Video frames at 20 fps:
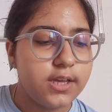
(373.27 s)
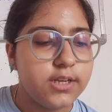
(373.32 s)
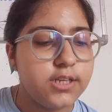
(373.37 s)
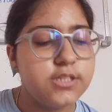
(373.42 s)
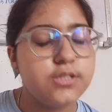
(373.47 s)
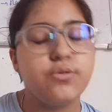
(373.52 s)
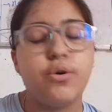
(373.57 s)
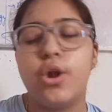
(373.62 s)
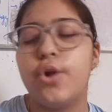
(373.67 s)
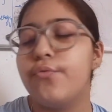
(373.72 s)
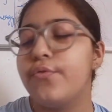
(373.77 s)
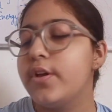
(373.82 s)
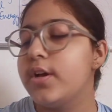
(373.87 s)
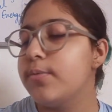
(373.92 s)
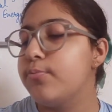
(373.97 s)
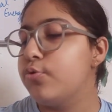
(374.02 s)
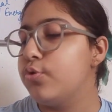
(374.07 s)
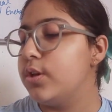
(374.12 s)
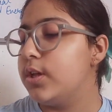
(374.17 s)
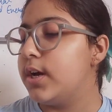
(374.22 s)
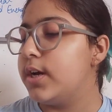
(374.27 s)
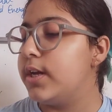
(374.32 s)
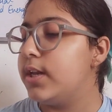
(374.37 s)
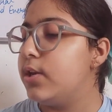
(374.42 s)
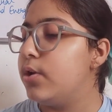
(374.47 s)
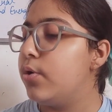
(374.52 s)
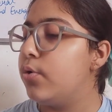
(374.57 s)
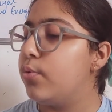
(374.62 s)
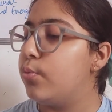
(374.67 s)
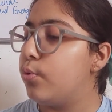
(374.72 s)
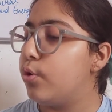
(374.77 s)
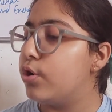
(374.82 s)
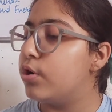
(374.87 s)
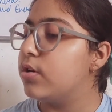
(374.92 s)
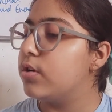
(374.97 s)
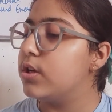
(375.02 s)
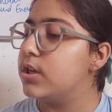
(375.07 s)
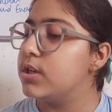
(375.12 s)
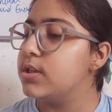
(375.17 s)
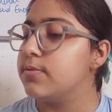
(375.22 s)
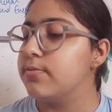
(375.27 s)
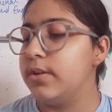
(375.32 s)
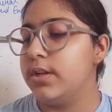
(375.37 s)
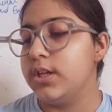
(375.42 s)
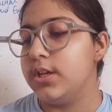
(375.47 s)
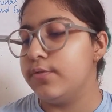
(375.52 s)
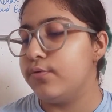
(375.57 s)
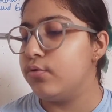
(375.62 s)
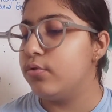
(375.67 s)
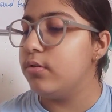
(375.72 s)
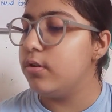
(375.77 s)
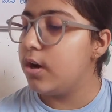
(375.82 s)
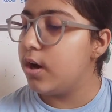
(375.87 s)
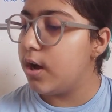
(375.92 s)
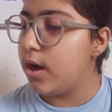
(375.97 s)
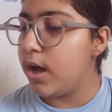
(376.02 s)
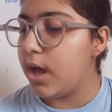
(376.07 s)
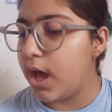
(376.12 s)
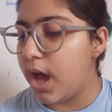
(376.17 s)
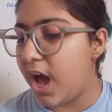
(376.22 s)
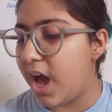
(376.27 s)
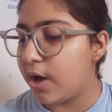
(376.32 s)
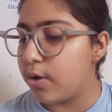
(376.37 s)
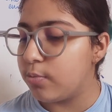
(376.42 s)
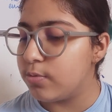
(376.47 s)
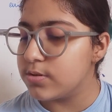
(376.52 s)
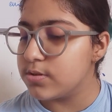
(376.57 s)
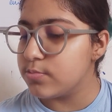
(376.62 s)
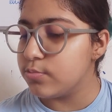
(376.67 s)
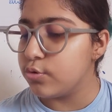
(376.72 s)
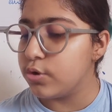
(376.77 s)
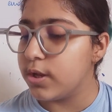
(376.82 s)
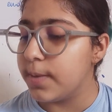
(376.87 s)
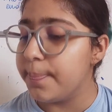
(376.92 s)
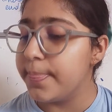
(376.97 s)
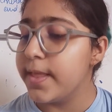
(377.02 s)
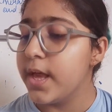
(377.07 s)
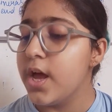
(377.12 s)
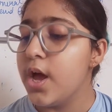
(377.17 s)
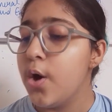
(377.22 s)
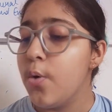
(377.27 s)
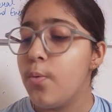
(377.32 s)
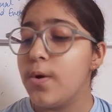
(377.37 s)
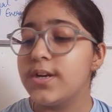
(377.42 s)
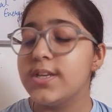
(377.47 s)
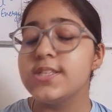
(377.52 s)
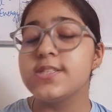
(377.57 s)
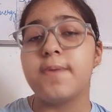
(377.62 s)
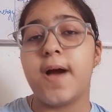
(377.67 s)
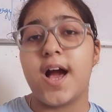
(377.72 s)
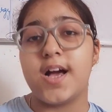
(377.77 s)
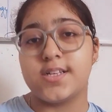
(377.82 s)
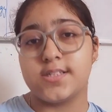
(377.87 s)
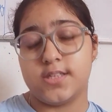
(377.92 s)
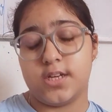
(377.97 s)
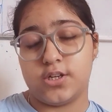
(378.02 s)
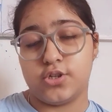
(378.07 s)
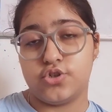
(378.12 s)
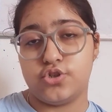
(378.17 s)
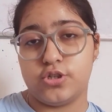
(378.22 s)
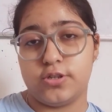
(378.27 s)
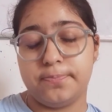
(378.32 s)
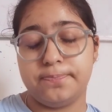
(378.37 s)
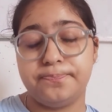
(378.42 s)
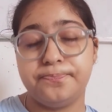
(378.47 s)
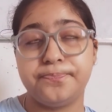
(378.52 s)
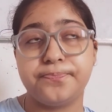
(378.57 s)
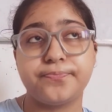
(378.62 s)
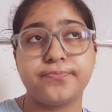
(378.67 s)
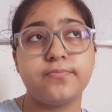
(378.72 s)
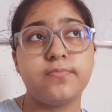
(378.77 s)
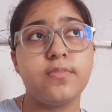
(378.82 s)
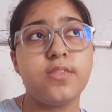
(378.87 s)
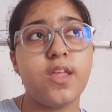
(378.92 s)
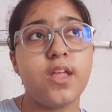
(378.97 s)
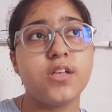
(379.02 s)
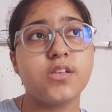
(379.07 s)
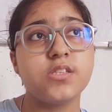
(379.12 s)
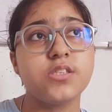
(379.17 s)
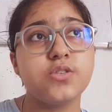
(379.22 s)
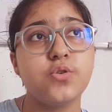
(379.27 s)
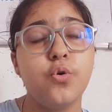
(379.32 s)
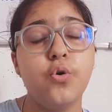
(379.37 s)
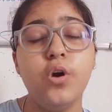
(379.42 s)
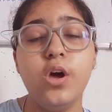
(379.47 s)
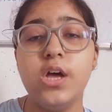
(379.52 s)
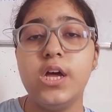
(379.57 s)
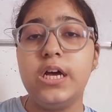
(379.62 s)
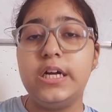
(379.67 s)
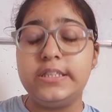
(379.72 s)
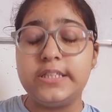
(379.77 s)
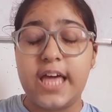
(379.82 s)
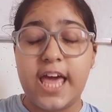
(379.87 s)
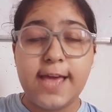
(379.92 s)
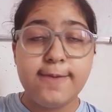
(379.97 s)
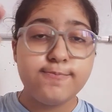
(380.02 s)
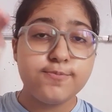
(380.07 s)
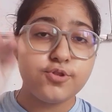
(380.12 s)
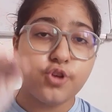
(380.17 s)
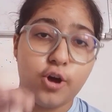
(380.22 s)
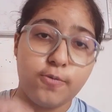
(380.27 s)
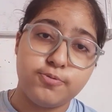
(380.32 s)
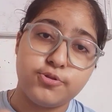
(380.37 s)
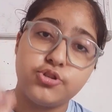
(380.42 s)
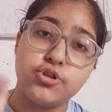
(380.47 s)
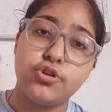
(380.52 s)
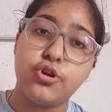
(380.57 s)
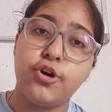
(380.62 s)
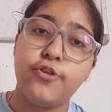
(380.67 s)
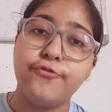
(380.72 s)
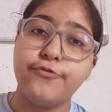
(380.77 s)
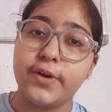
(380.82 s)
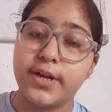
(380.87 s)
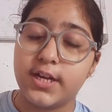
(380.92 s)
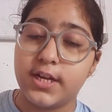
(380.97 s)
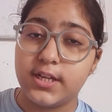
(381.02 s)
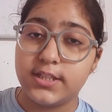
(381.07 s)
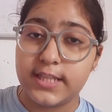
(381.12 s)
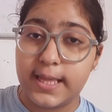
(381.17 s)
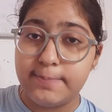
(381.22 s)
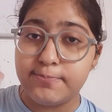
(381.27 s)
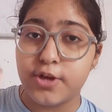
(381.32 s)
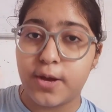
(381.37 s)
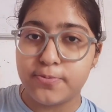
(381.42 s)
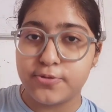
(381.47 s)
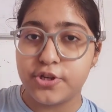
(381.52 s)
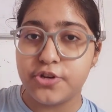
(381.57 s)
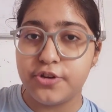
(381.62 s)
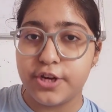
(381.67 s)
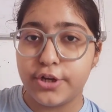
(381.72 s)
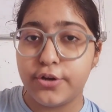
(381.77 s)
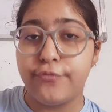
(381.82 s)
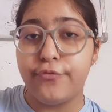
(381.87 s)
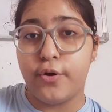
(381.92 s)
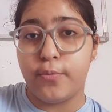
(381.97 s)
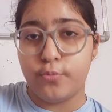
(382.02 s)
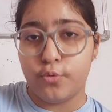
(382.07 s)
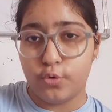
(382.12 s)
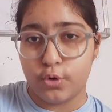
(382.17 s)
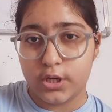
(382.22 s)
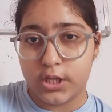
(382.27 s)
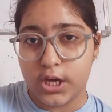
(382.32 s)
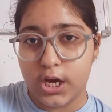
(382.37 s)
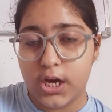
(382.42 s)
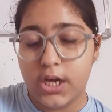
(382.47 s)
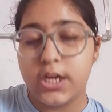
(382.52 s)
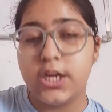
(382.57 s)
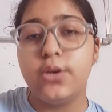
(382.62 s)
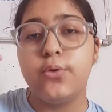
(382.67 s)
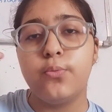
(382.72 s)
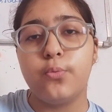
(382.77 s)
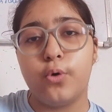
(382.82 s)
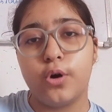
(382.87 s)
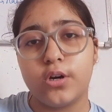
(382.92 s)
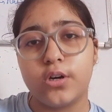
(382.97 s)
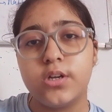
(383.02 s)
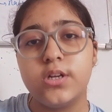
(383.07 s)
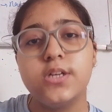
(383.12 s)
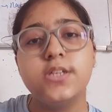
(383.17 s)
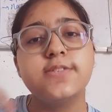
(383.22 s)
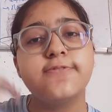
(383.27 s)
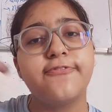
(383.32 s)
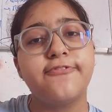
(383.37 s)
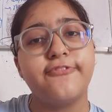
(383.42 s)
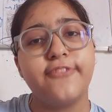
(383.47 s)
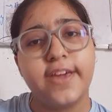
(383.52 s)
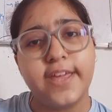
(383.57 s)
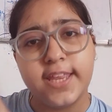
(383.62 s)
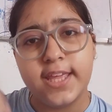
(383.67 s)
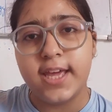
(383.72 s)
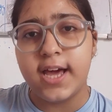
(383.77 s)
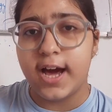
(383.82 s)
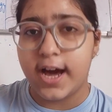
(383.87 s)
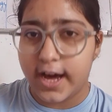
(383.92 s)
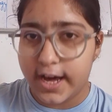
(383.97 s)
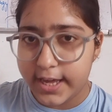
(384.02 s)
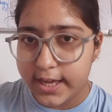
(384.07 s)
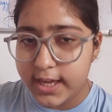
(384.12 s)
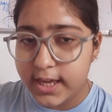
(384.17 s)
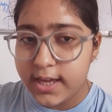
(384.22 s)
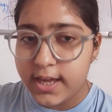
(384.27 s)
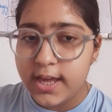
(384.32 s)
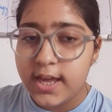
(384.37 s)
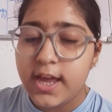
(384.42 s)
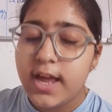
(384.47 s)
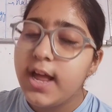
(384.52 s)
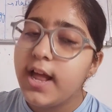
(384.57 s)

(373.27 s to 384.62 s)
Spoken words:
dissolving ammonia in water will give you aqueous ammonia. What is back suction? So the absorption rate of ammonia in water is very high.